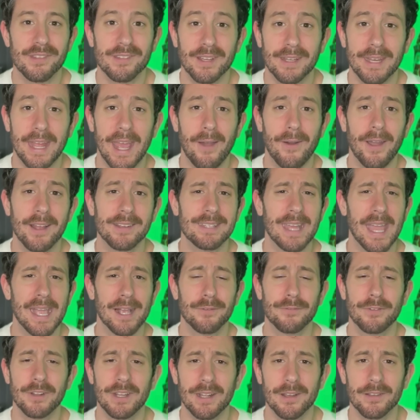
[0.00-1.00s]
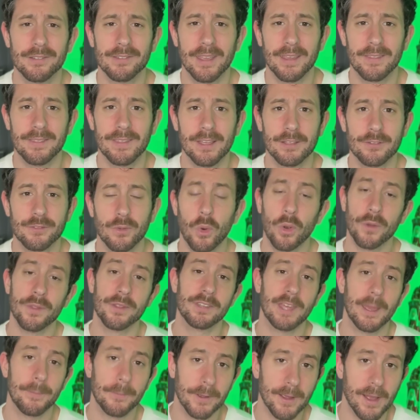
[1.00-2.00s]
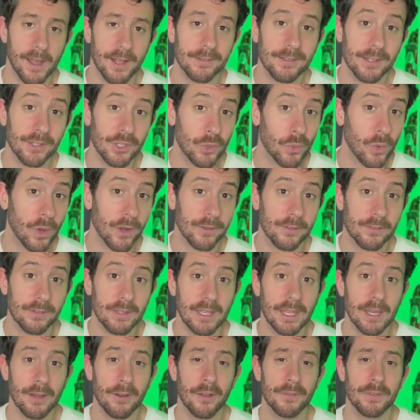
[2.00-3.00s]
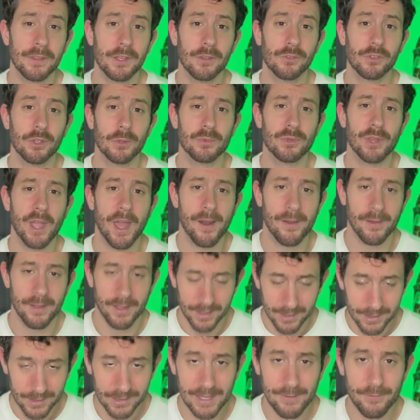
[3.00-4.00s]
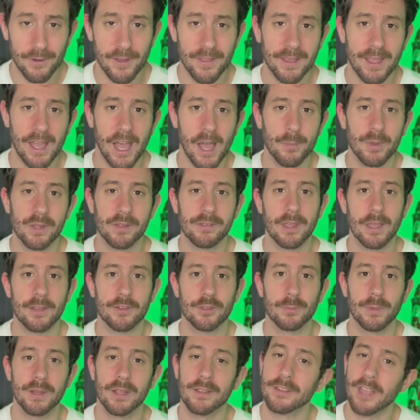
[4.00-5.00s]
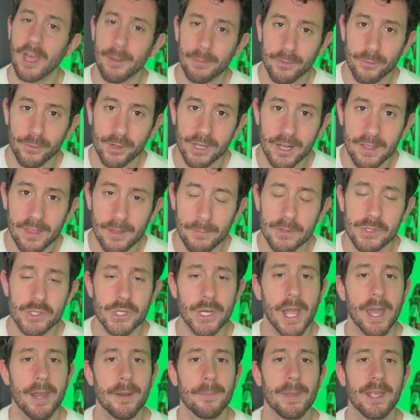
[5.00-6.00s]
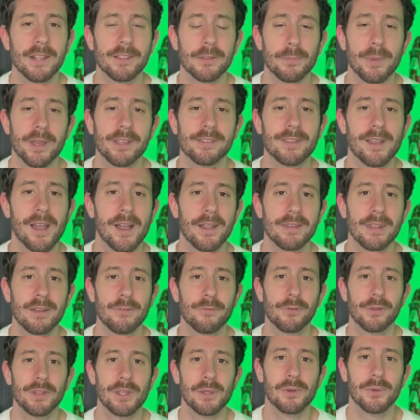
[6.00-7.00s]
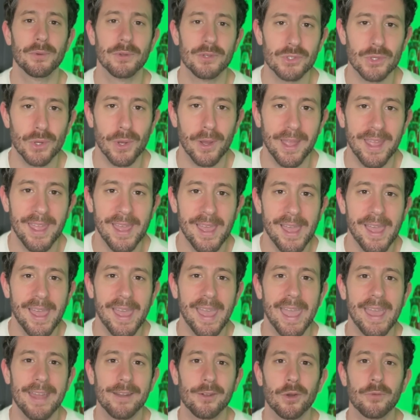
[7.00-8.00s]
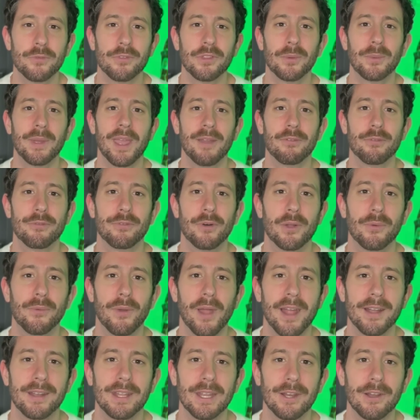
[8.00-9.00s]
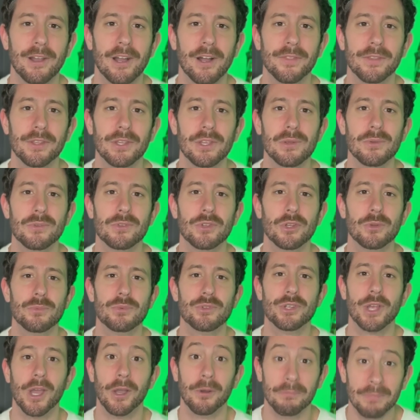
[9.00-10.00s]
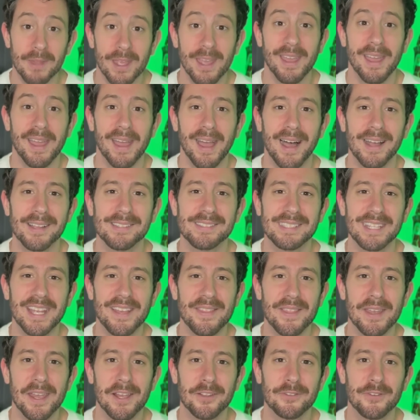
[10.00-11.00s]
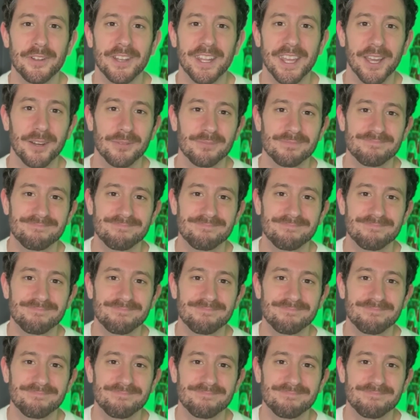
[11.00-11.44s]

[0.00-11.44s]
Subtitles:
on how I tackle videos like this or the type of content you want to see here on the YouTube channel, leave it in the comment section because I'll be reading them and trying to make the best content for you to enjoy. And hopefully we have a fun ride here on the YouTube show. I'll see you on the next video.